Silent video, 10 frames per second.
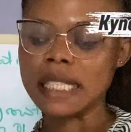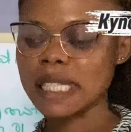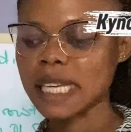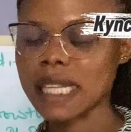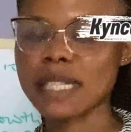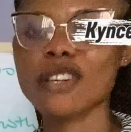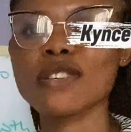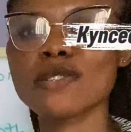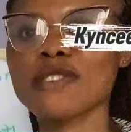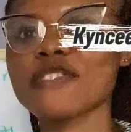Yes,
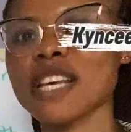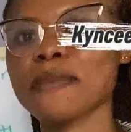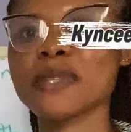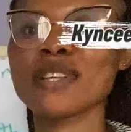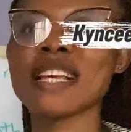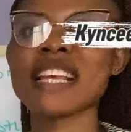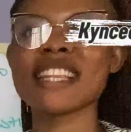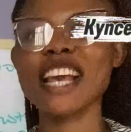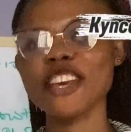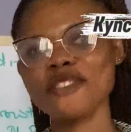cost of debt.
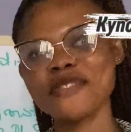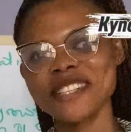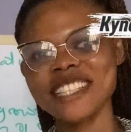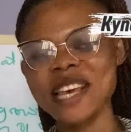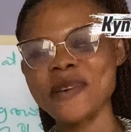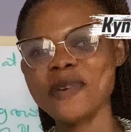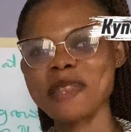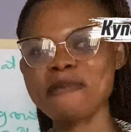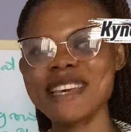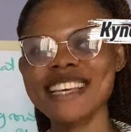Thank you for staying with
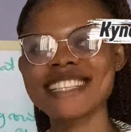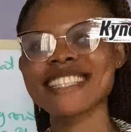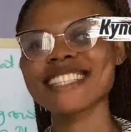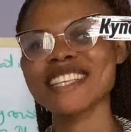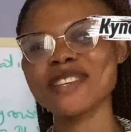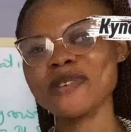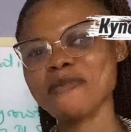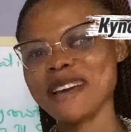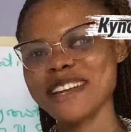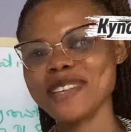me. See you on
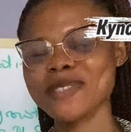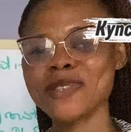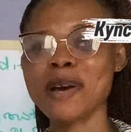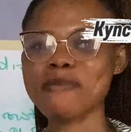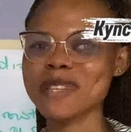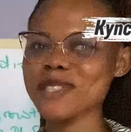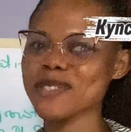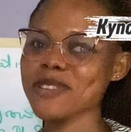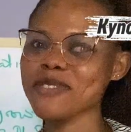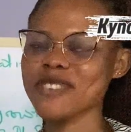my next one. Please do
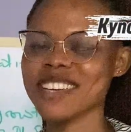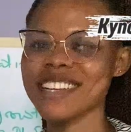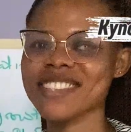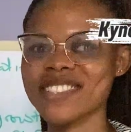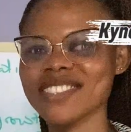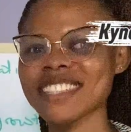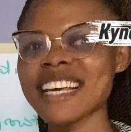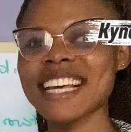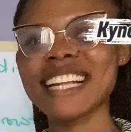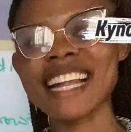not forget to
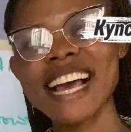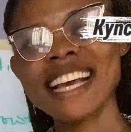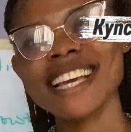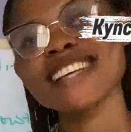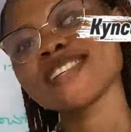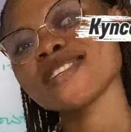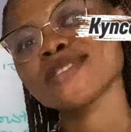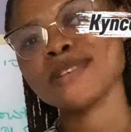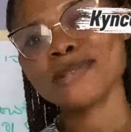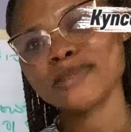like,
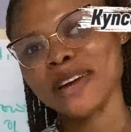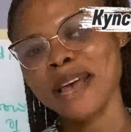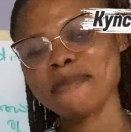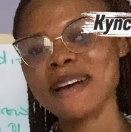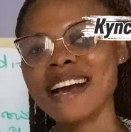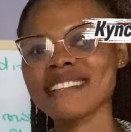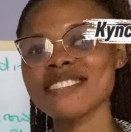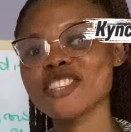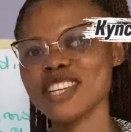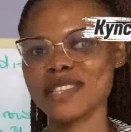subscribe,
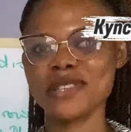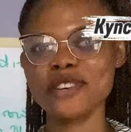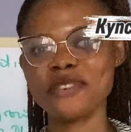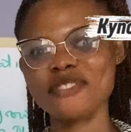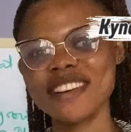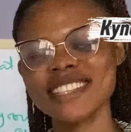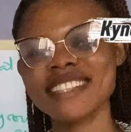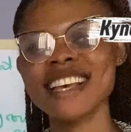and share to your friends.